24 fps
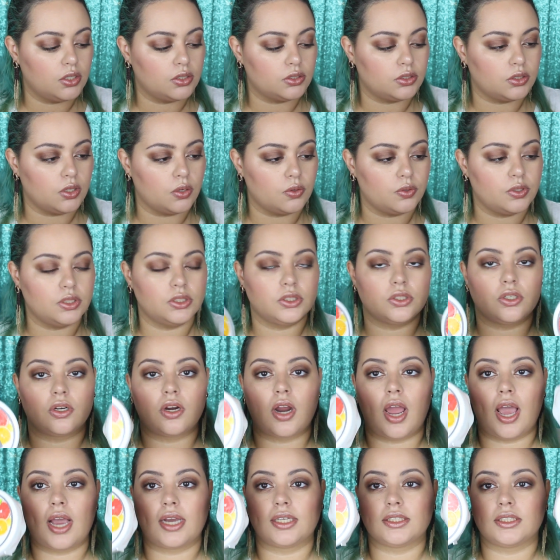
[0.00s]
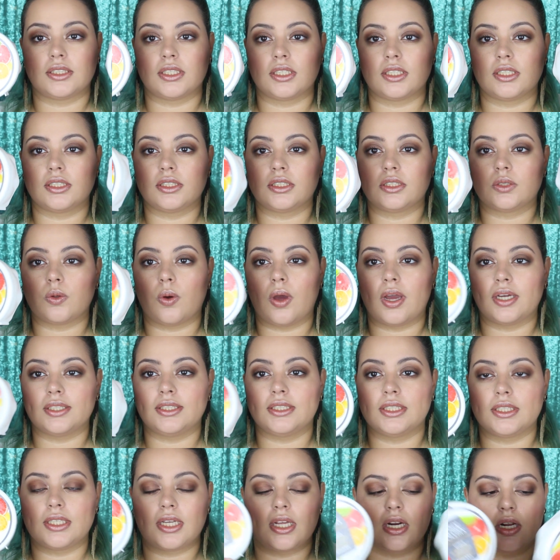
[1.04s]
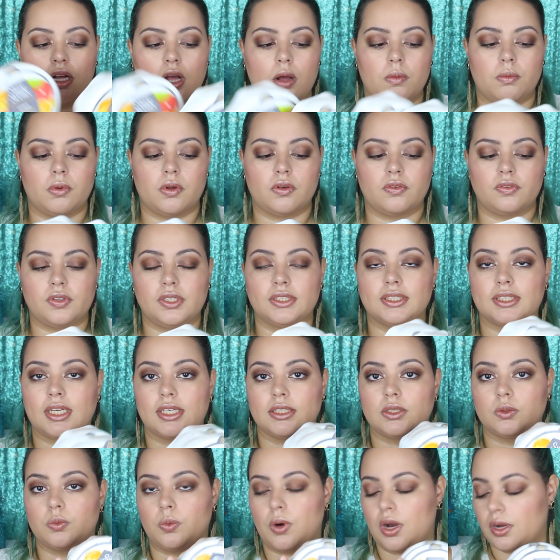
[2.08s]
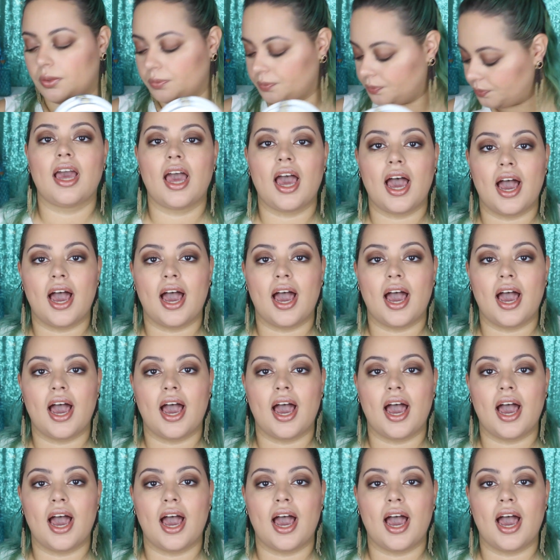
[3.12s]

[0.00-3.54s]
So these are excellent. So I did get a couple of these as well.